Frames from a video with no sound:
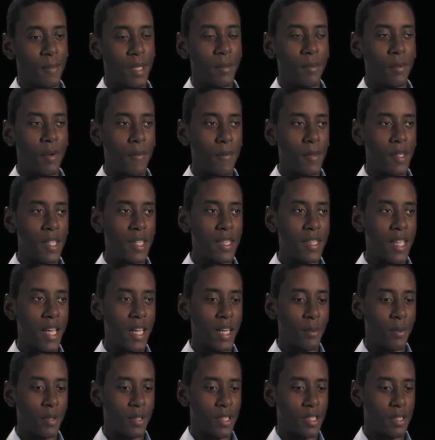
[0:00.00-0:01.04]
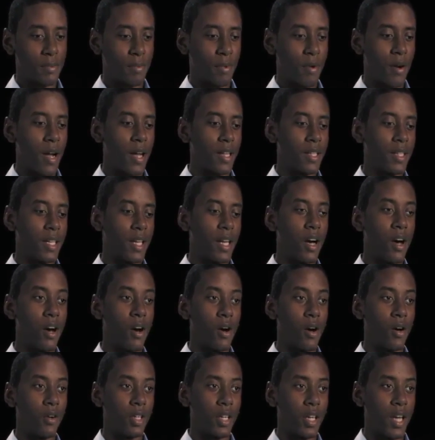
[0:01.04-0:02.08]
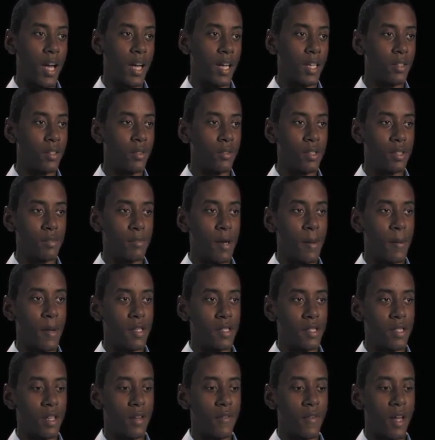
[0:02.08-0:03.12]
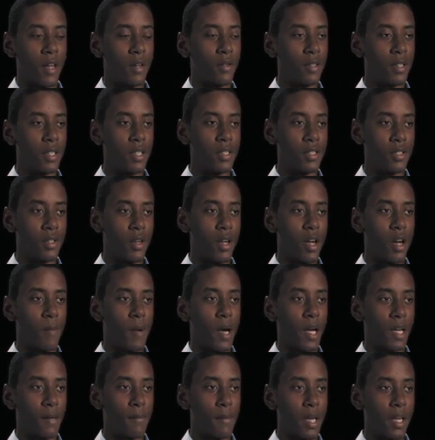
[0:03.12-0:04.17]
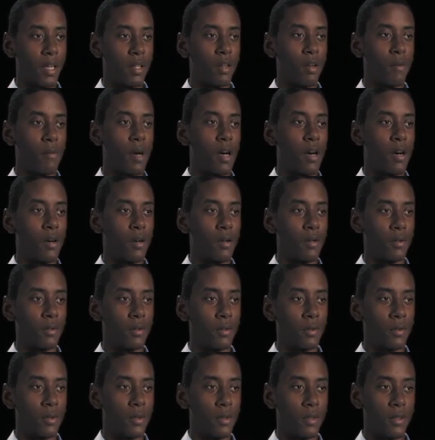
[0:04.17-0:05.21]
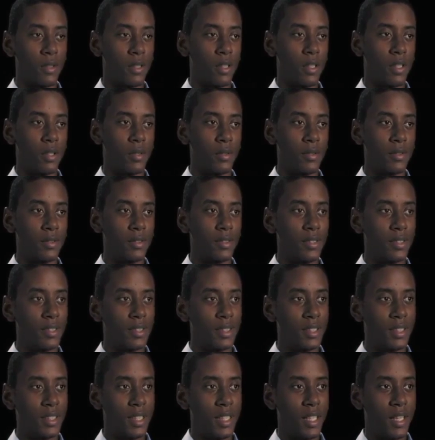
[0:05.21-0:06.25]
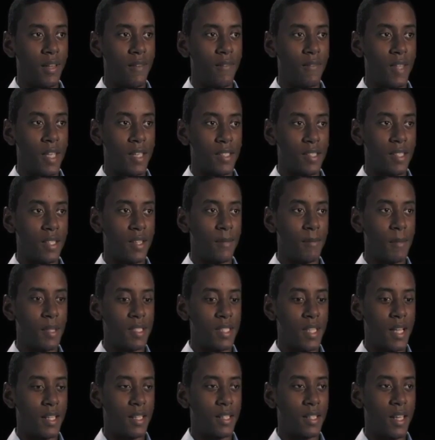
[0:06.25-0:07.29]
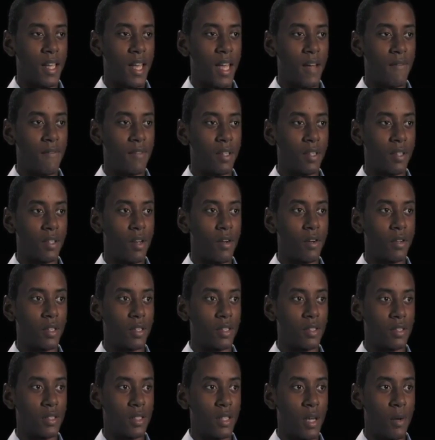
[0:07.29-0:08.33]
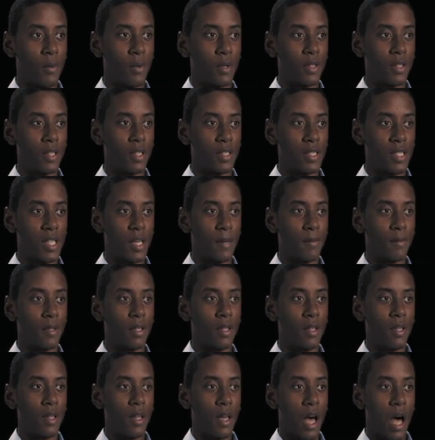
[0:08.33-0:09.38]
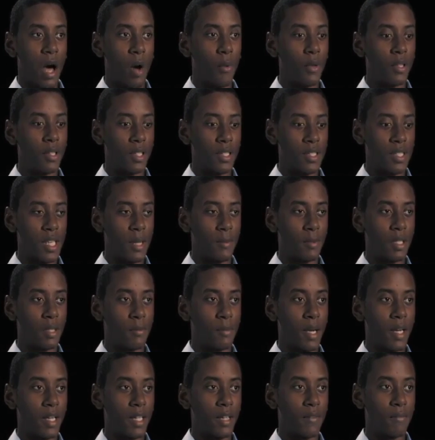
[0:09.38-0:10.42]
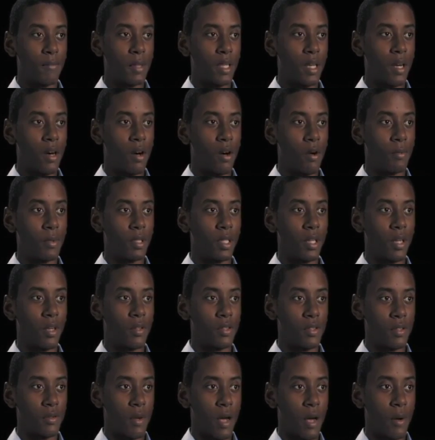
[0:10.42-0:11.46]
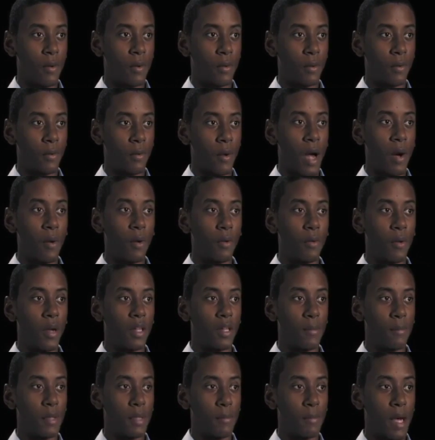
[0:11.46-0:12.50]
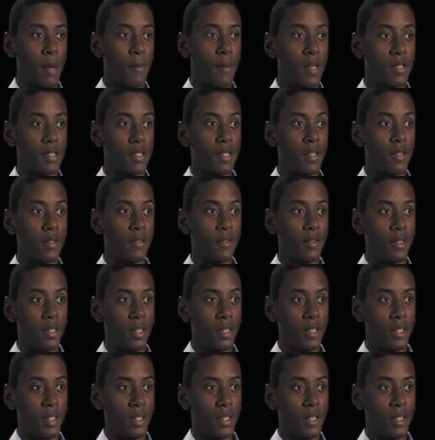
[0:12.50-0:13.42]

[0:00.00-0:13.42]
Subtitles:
People have been indebted with this pride that, oh, okay, I can do this by myself. I don't need your help. I can make it on my own, you know. That's the mentality that I have for the longest. I wouldn't accept anybody giving me a home to go to. I would rather be by myself.